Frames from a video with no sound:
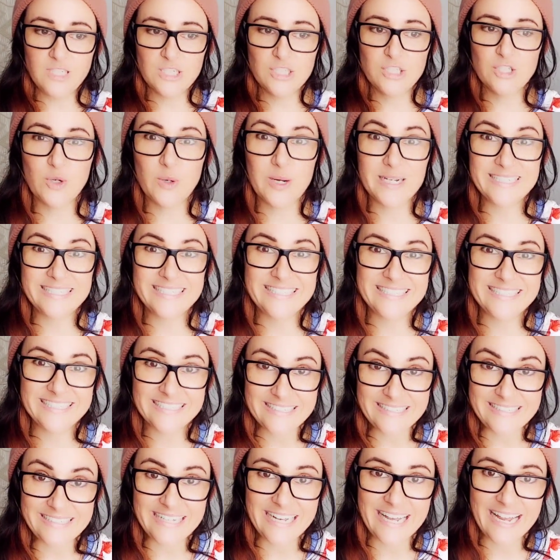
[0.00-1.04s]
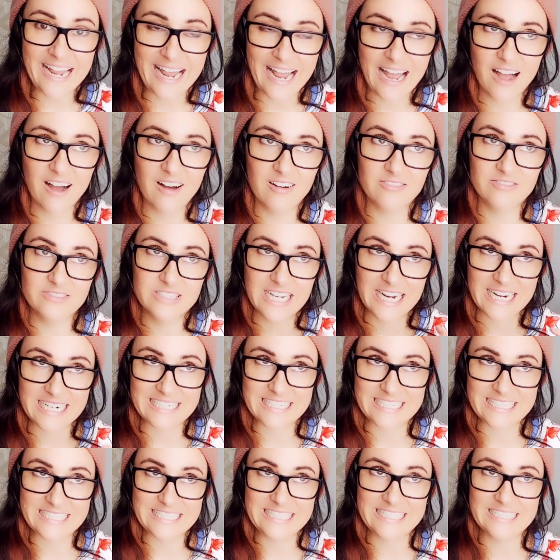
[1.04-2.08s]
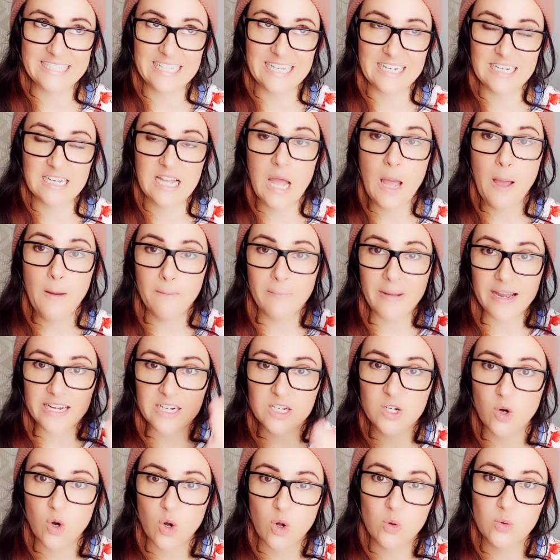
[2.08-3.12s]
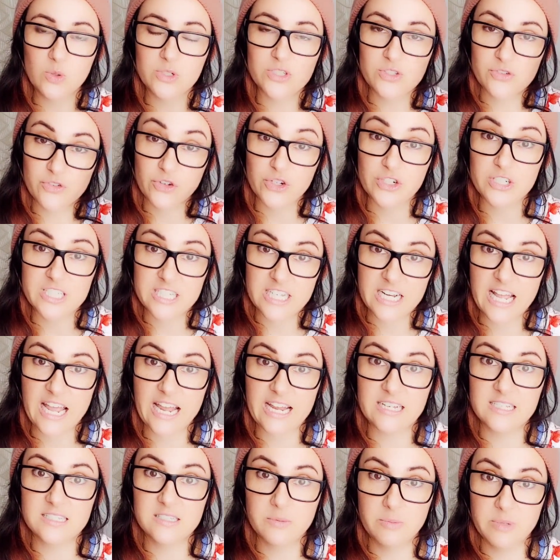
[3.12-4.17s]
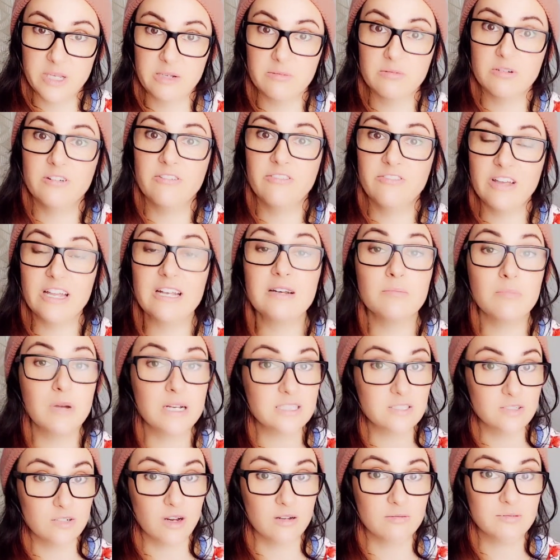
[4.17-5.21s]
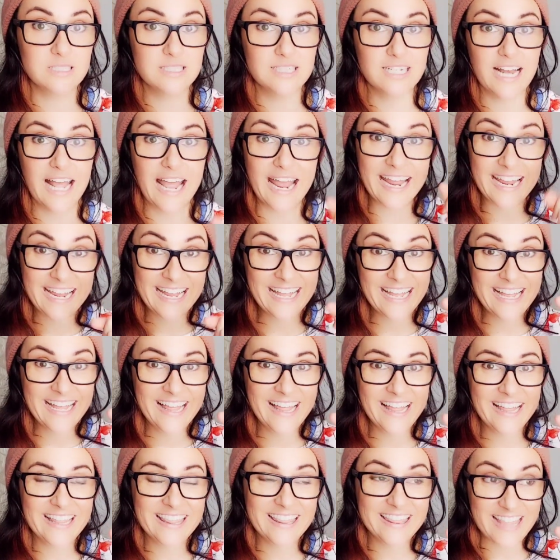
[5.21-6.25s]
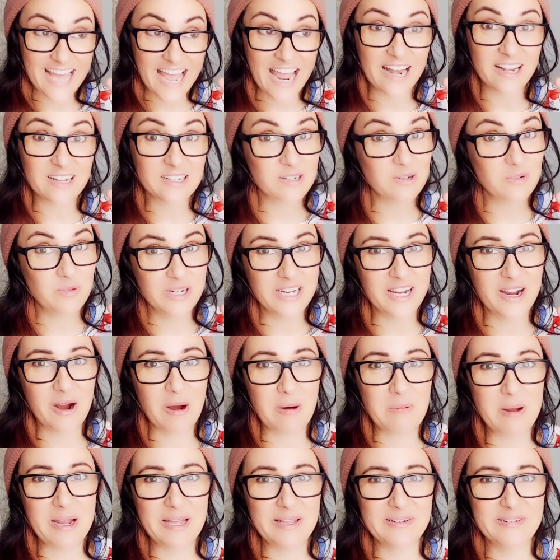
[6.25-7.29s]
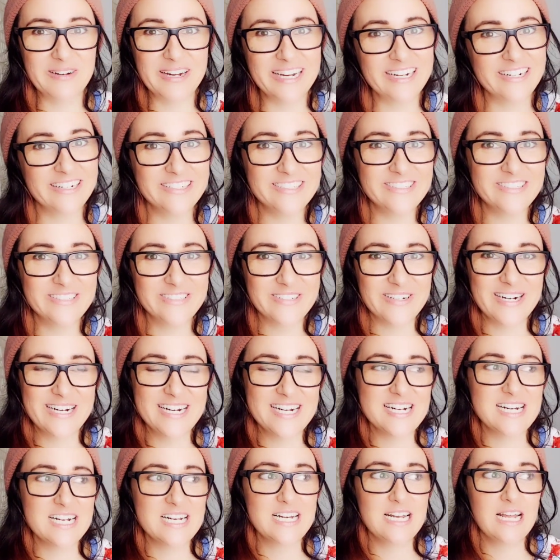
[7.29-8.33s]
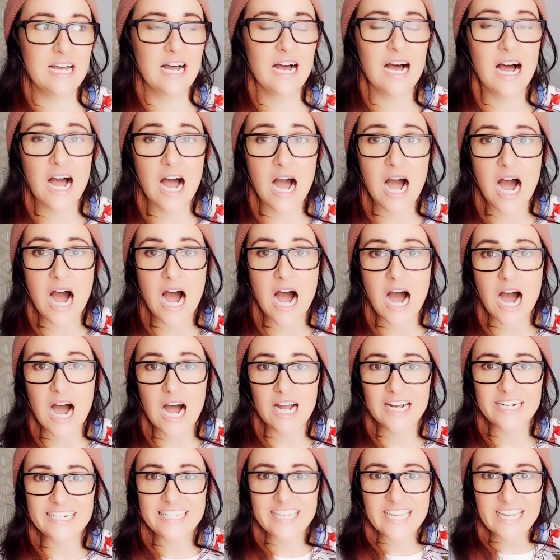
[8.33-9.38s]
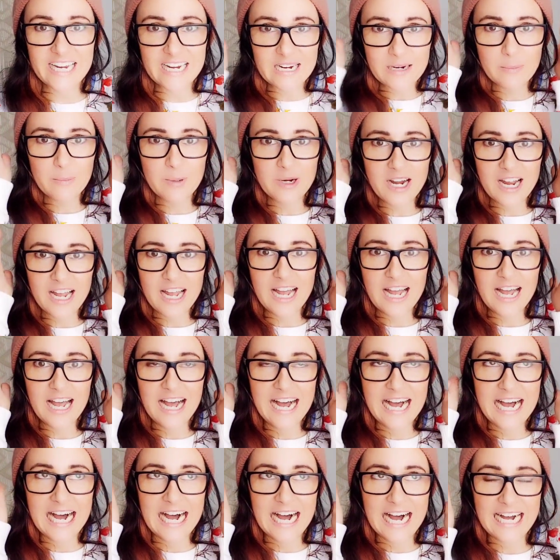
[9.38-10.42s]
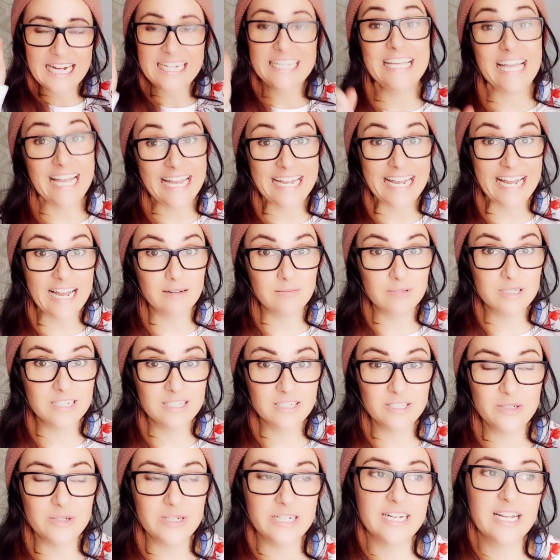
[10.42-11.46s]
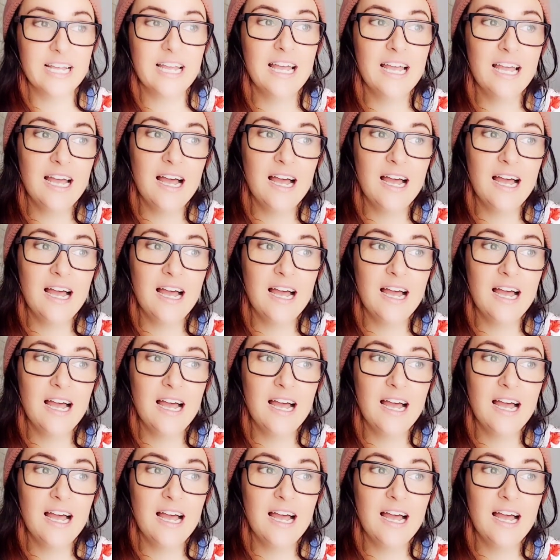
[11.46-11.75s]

So I still have technically, like, my goal was for today to be able to fit in my scrubs today. That we are, by the way, going to try on camera. Yeah, I'm gonna do it.